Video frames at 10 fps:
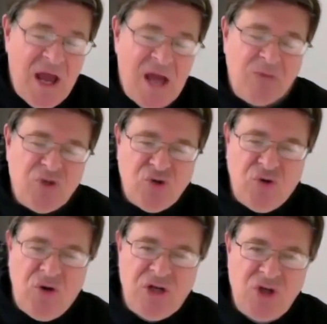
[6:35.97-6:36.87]
And a
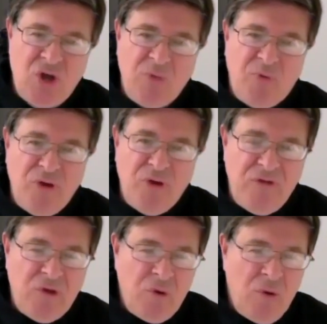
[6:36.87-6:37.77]
mature adult point of
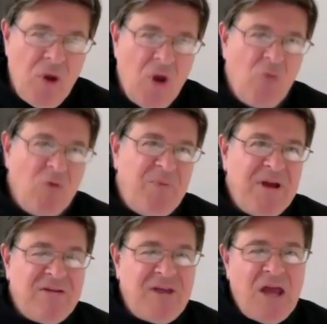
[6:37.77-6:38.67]
view would
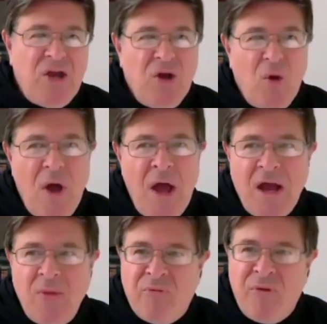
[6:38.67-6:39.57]
be to say, you know
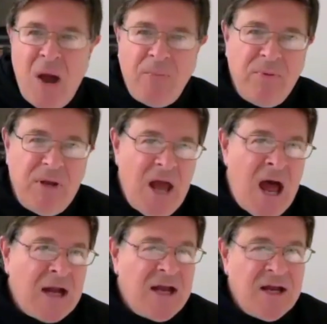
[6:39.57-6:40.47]
what, I'm probably
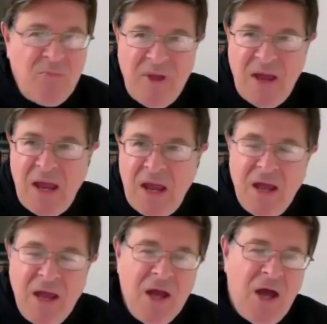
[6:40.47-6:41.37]
not going to
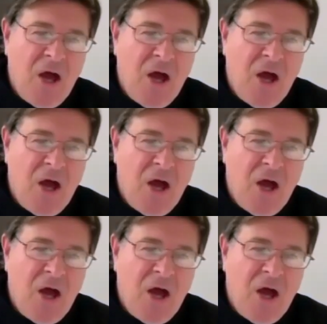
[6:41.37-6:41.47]
be